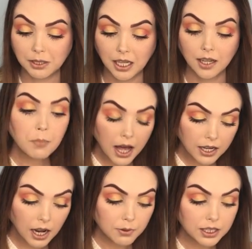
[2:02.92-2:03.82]
upset.
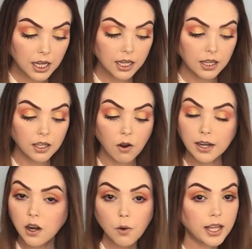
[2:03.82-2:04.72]
But I was like, you know,
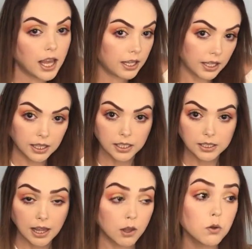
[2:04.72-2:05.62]
I know I can't get
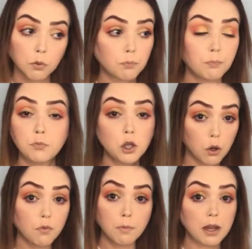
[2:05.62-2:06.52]
these, and those were
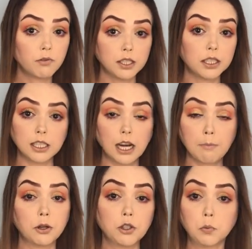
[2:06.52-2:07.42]
two of the main reasons that I
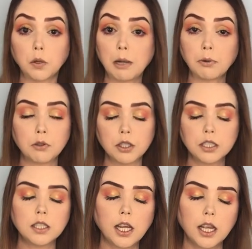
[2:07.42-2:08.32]
purchased what I
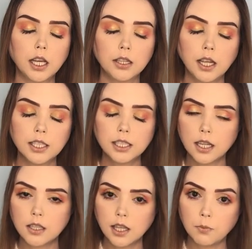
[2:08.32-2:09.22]
purchased. And they
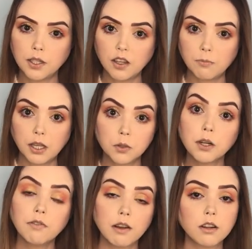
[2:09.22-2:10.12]
said that they would give me a
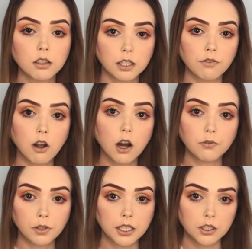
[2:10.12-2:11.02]
$25 gift
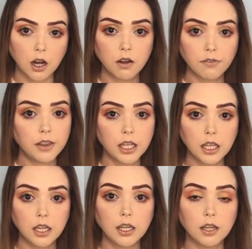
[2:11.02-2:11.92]
card for each of
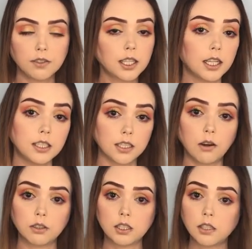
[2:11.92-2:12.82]
the gifts that I did
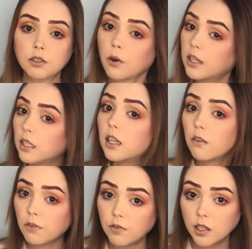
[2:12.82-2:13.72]
not receive. So I did get
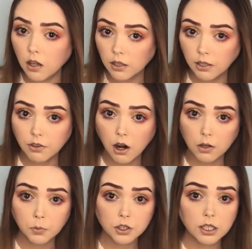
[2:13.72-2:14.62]
a $50 gift
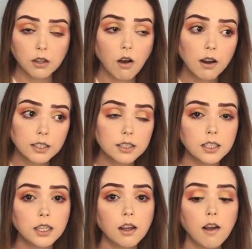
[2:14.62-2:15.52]
card, which
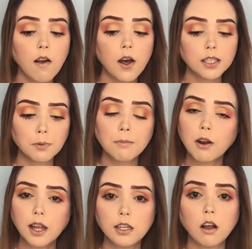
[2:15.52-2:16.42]
honestly, I spent
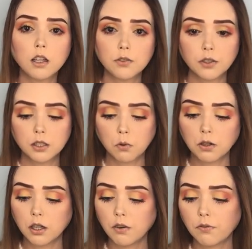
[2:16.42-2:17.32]
about $80 for this
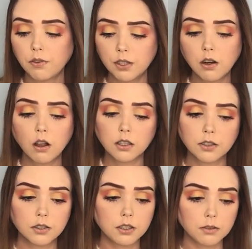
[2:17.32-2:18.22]
order.
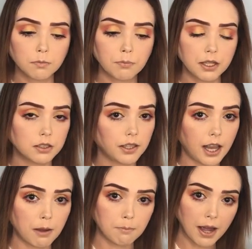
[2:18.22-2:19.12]
$50 basically
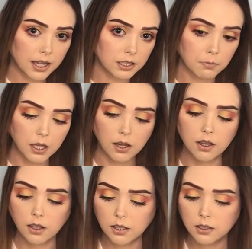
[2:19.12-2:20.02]
came back to me,
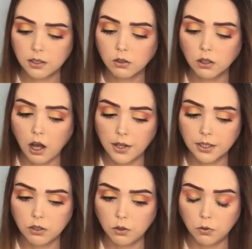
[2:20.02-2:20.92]
and then I still
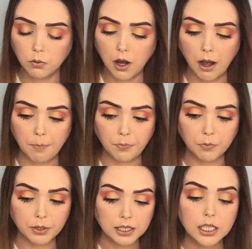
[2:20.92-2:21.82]
got to um,
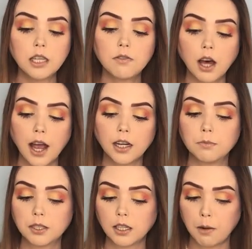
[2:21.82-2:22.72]
receive the
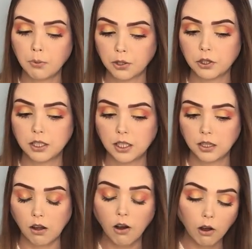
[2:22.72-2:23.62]
items that I purchased
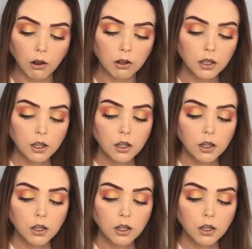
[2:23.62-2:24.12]
in the haul